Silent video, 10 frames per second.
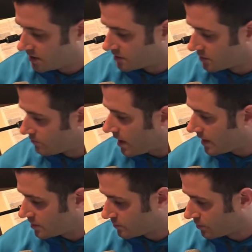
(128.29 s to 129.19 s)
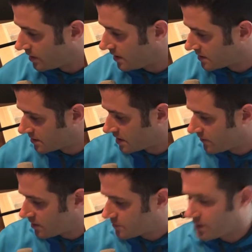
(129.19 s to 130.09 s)
and some Midas Pre's and stuff,
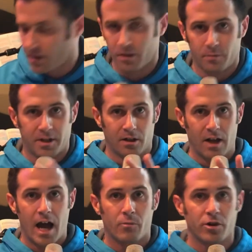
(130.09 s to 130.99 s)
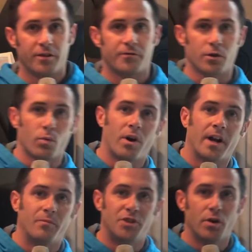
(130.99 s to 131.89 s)
and it's probably a little bit elaborate for what
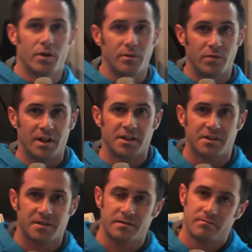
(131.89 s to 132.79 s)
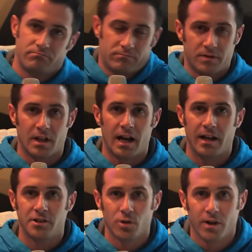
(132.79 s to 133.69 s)
I'm doing, but I
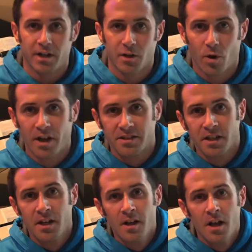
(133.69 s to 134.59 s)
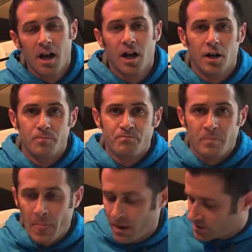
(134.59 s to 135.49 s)
enjoy it anyways.
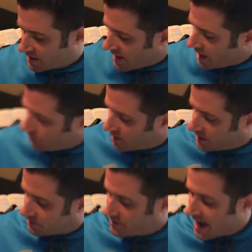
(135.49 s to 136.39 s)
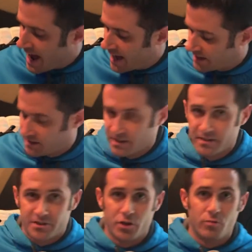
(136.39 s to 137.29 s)
It's like, how do I get that
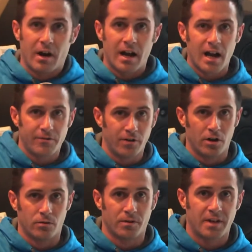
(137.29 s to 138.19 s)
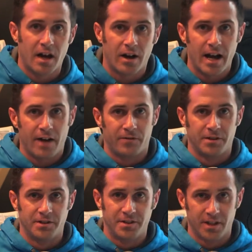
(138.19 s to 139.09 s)
to my iPhone without
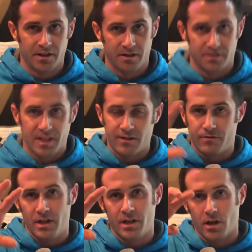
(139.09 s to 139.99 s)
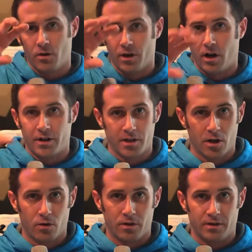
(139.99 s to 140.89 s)
having to take video and
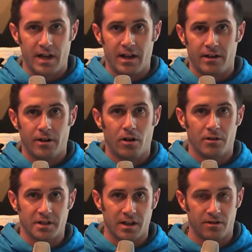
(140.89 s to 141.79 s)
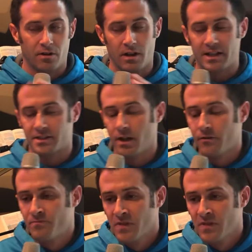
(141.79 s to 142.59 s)
audio and edit it all together and all that stuff?